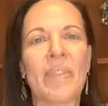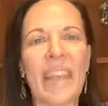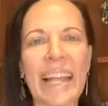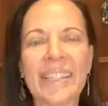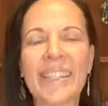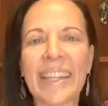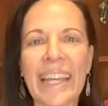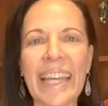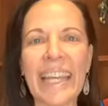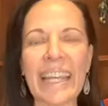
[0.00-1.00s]
That's the
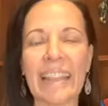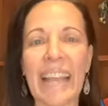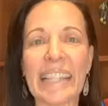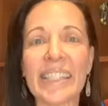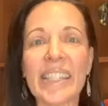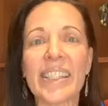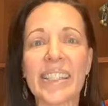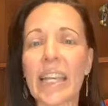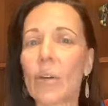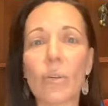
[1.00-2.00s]
key. That's the
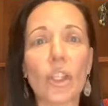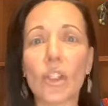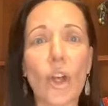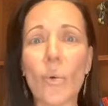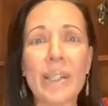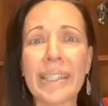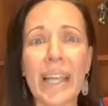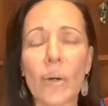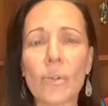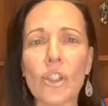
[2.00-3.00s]
secret that no one
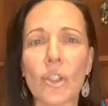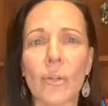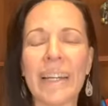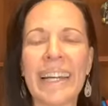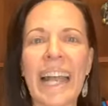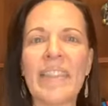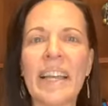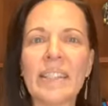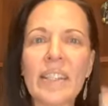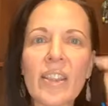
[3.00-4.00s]
tells you. And
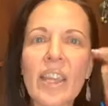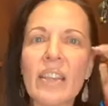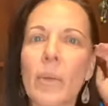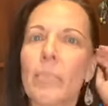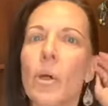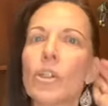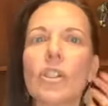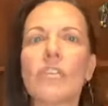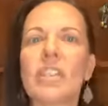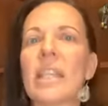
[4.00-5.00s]
that's the thing that most
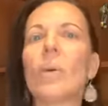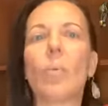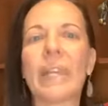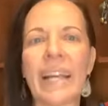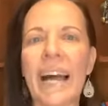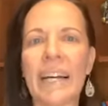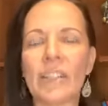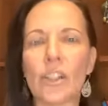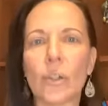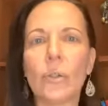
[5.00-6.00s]
of us think we
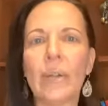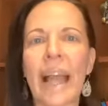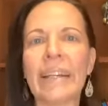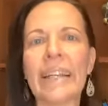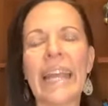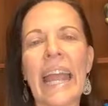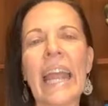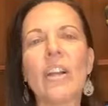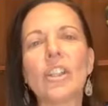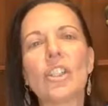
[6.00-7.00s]
can't do. And
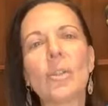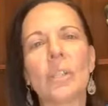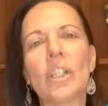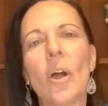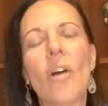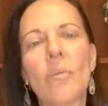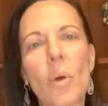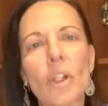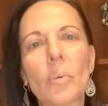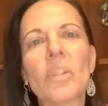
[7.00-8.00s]
I do, you know, I've
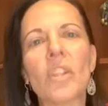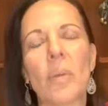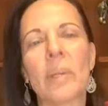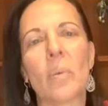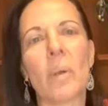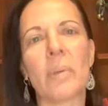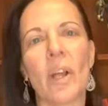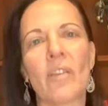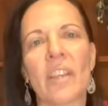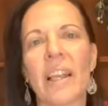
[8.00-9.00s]
worked with so many women
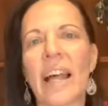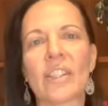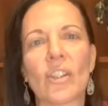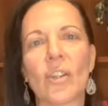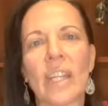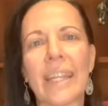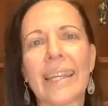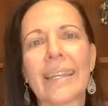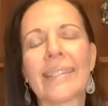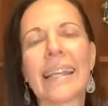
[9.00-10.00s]
over the last 30
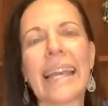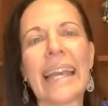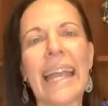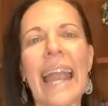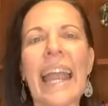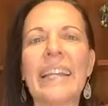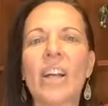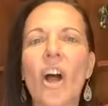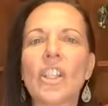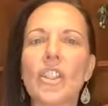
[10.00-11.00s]
years and
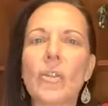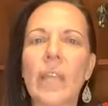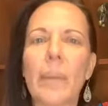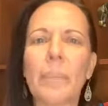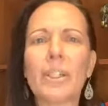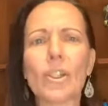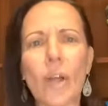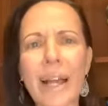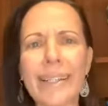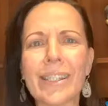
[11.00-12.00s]
I do get, but
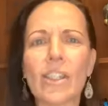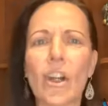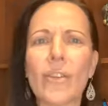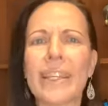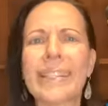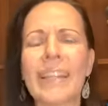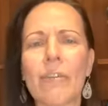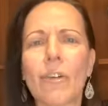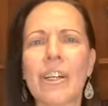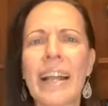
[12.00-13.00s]
Trace, you know, there's
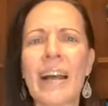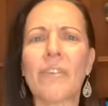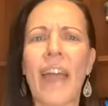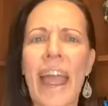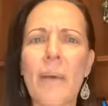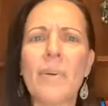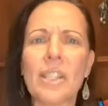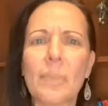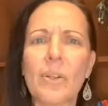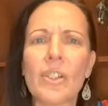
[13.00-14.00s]
never enough. How am I
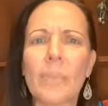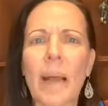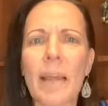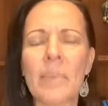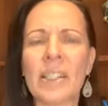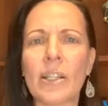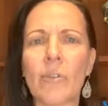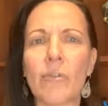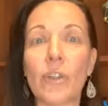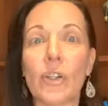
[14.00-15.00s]
supposed to pay
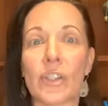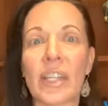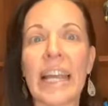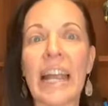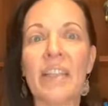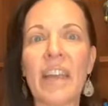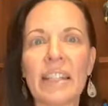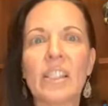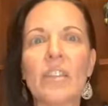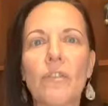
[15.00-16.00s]
myself first?
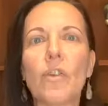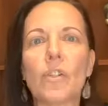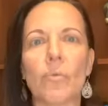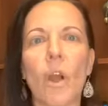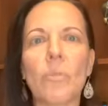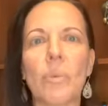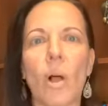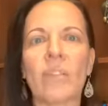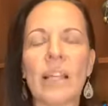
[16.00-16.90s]
That's the first roadblock.